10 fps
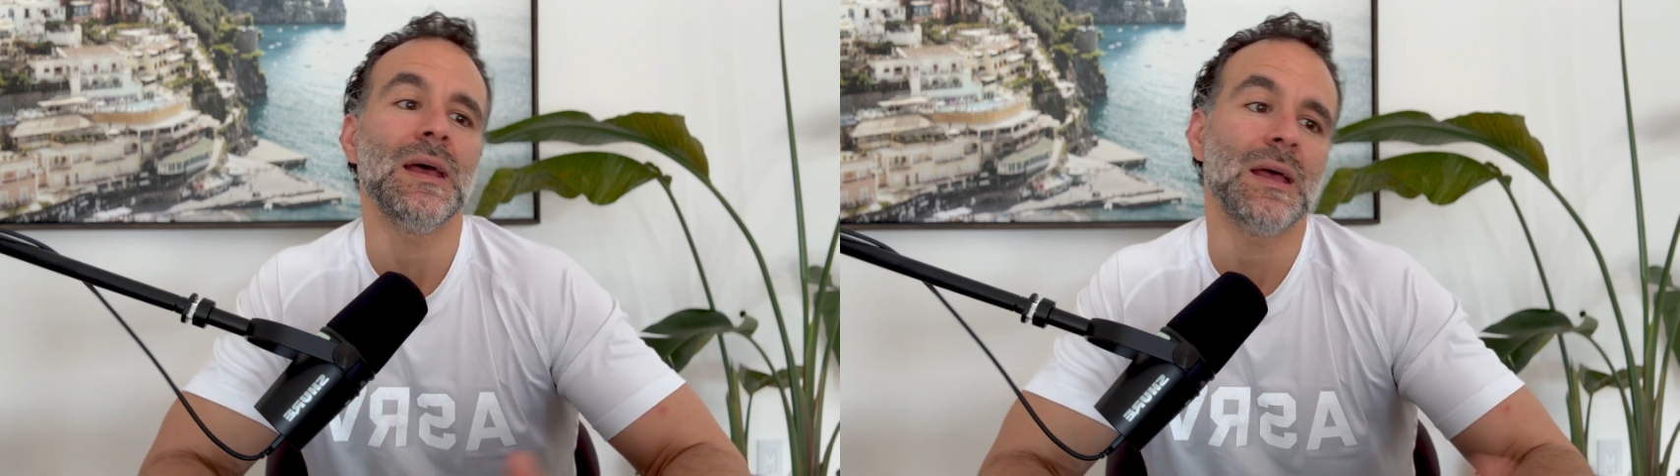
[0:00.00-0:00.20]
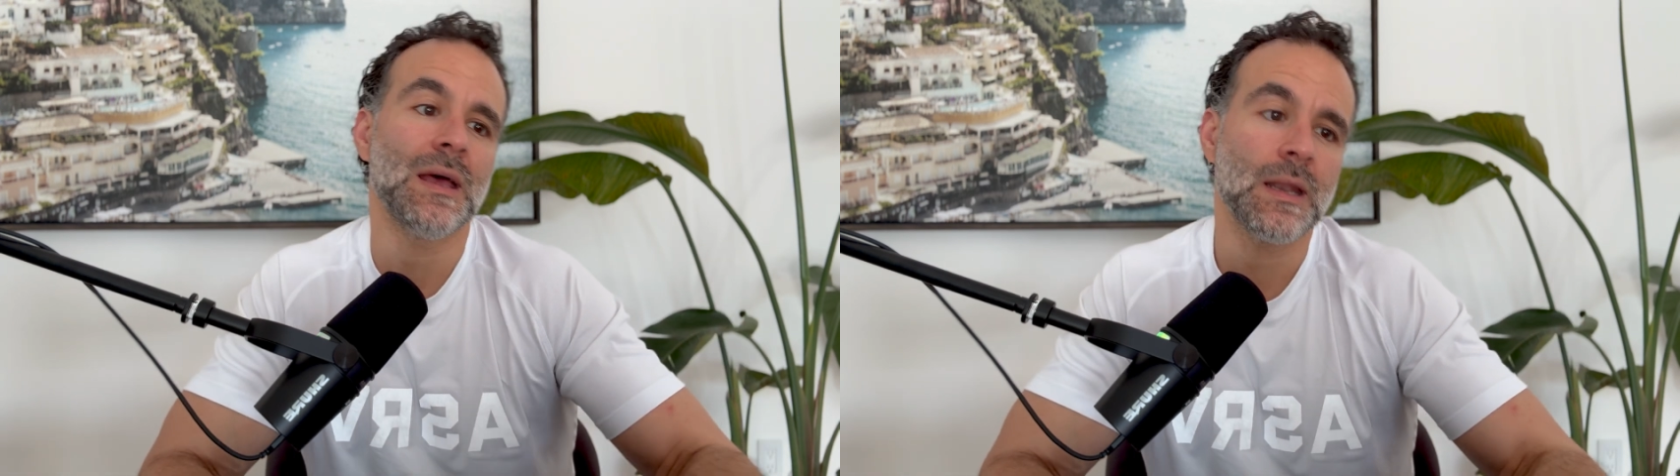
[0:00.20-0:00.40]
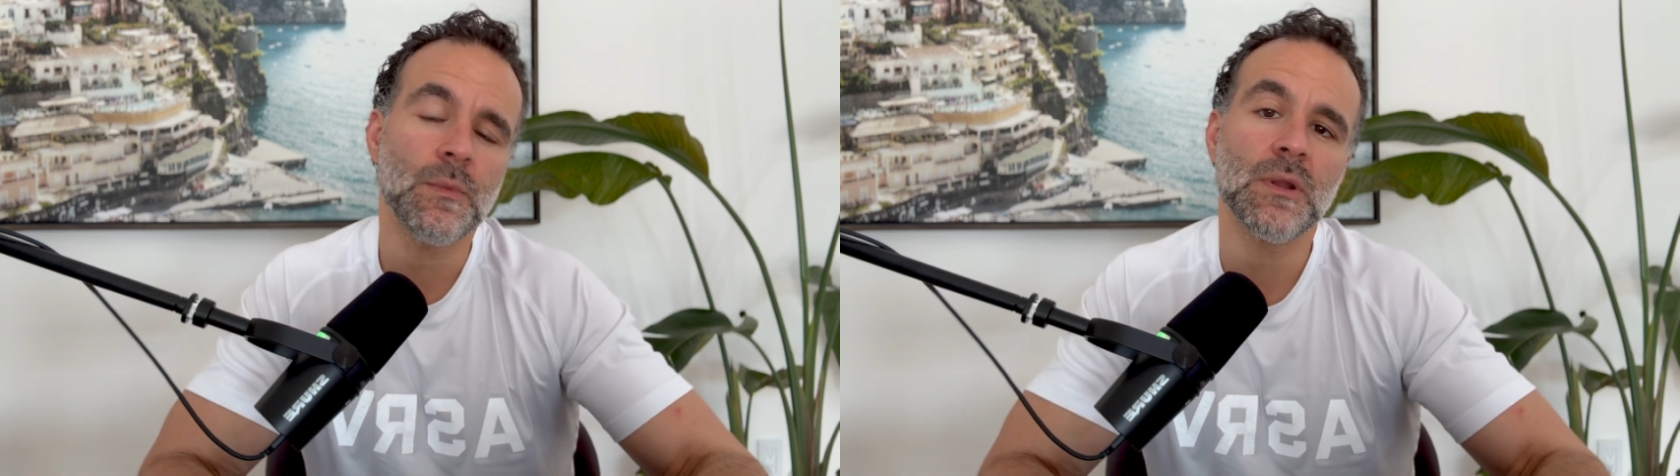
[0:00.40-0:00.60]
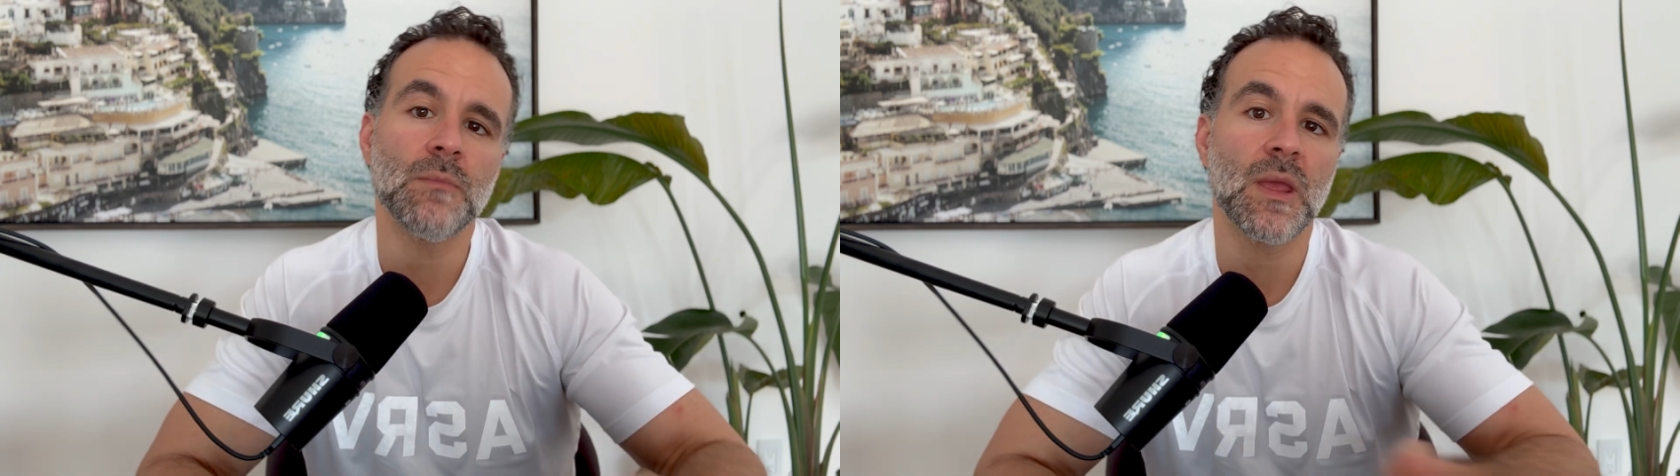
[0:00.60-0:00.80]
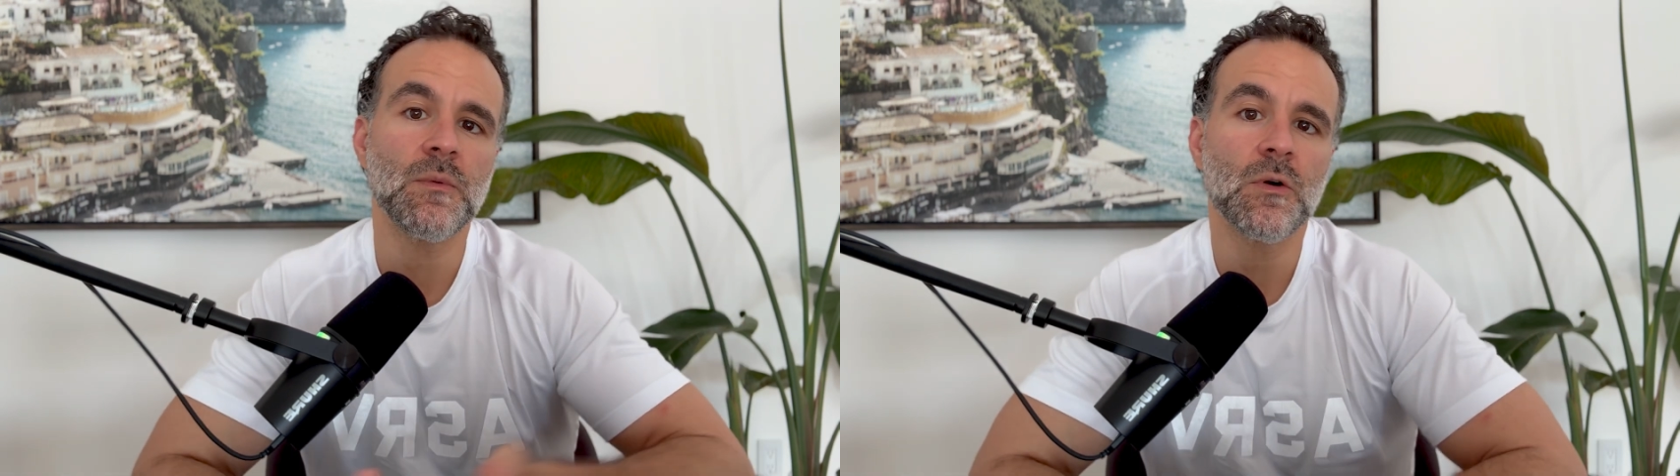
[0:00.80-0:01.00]
and I'm going to
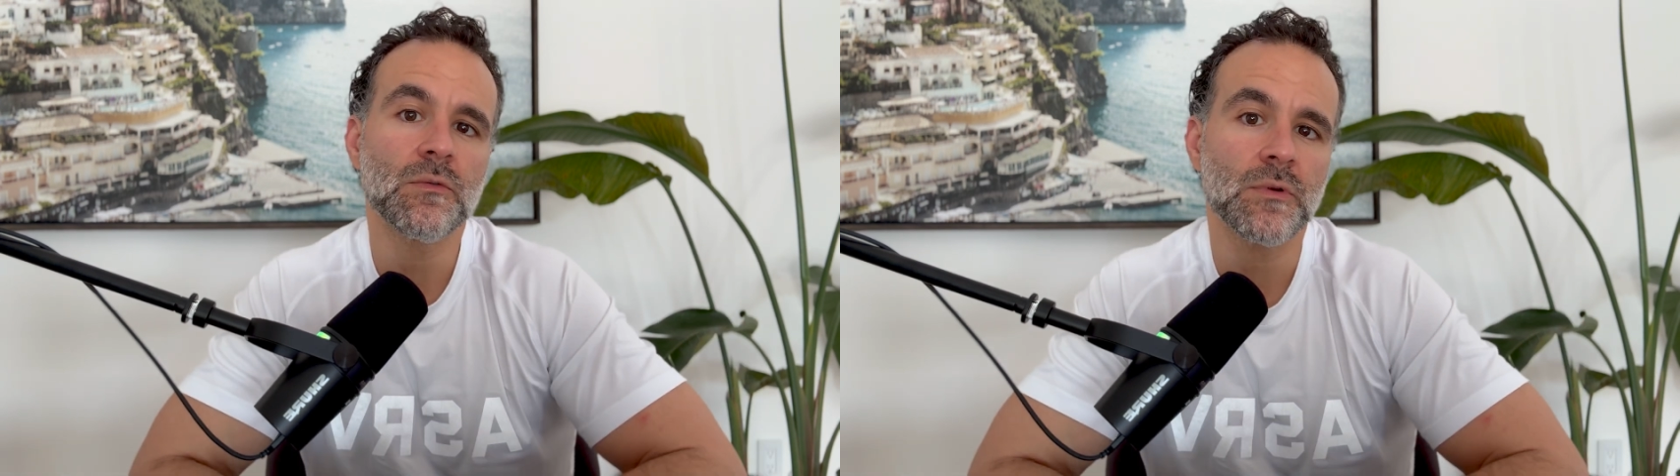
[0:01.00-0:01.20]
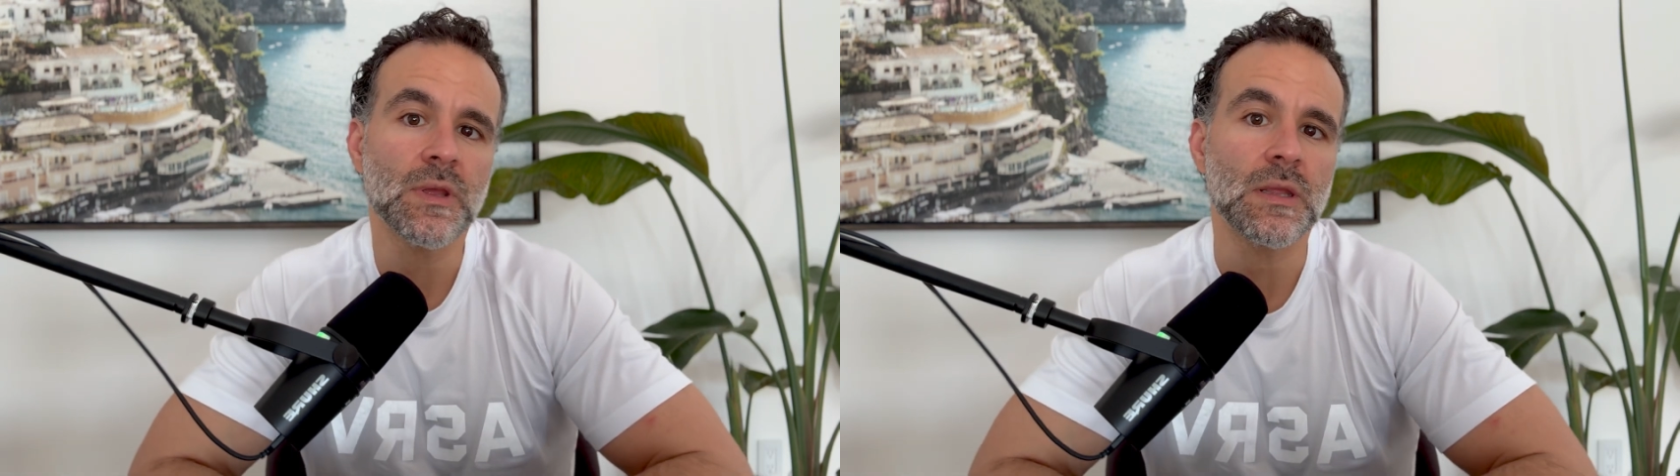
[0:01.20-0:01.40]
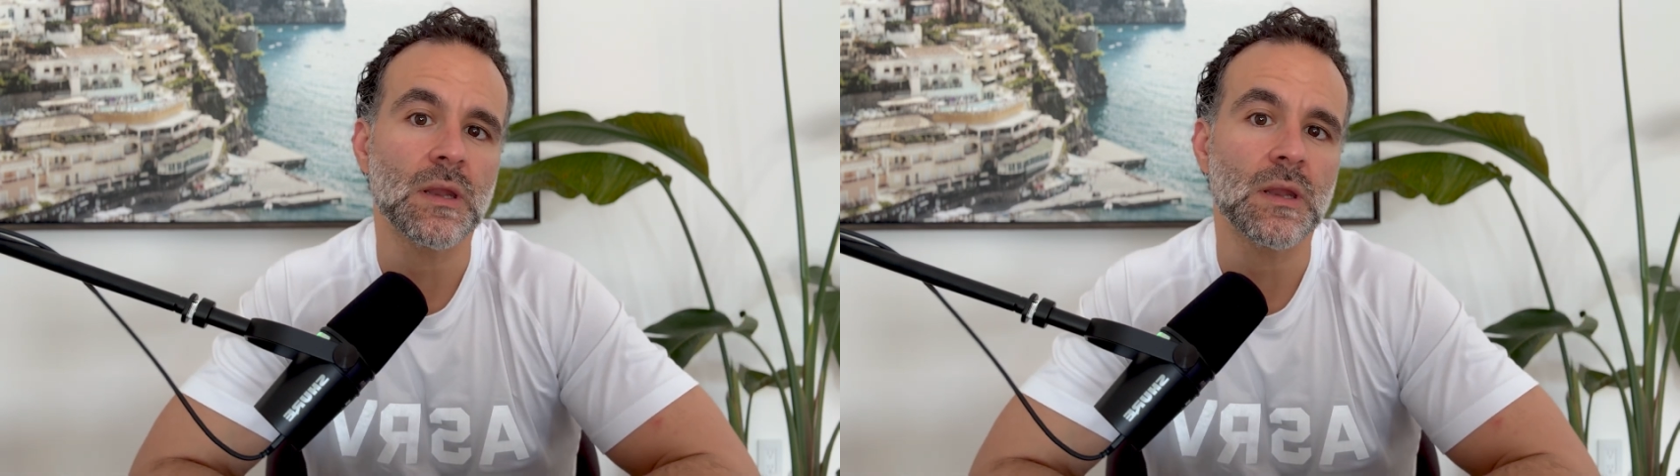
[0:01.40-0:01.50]
maybe overeat.